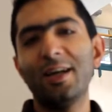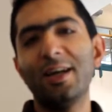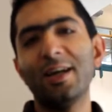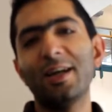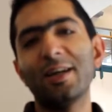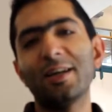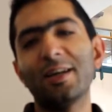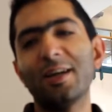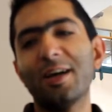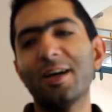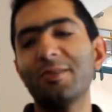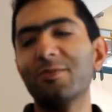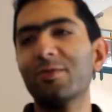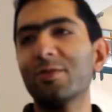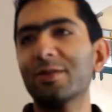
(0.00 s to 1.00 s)

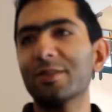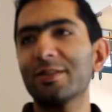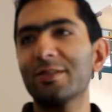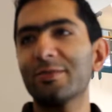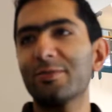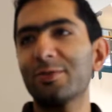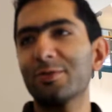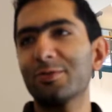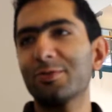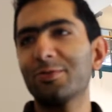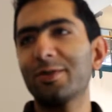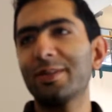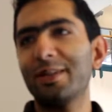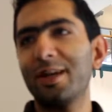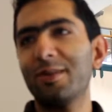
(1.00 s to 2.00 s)
I'm working for
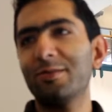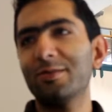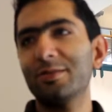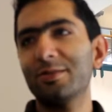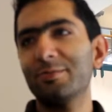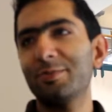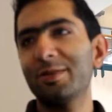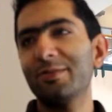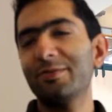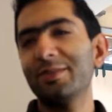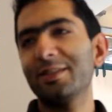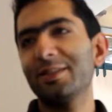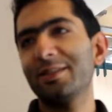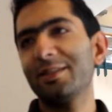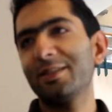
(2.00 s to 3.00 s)
20 hours per
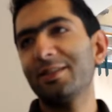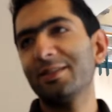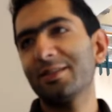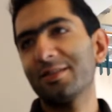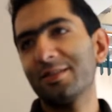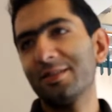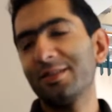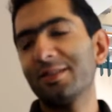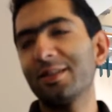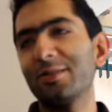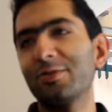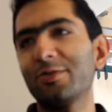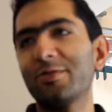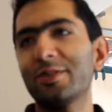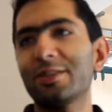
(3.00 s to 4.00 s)
week in the
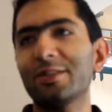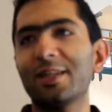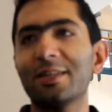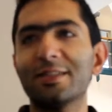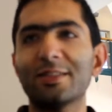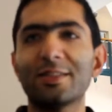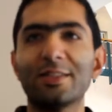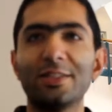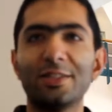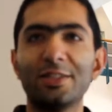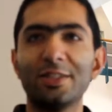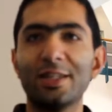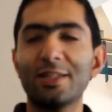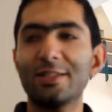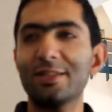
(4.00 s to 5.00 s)
university as a
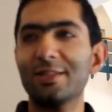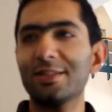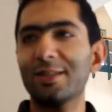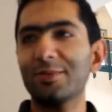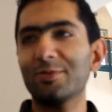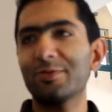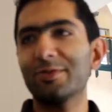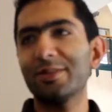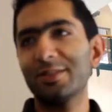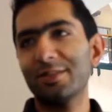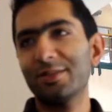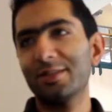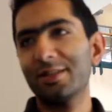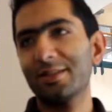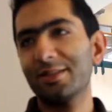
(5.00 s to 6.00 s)
teaching assistant or
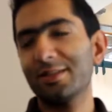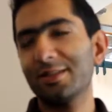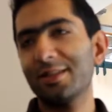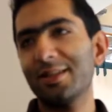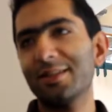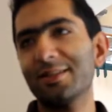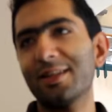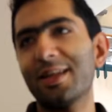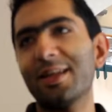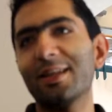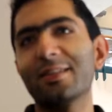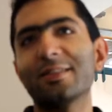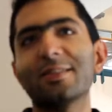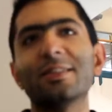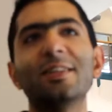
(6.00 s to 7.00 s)
research assistant,
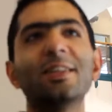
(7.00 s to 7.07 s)
and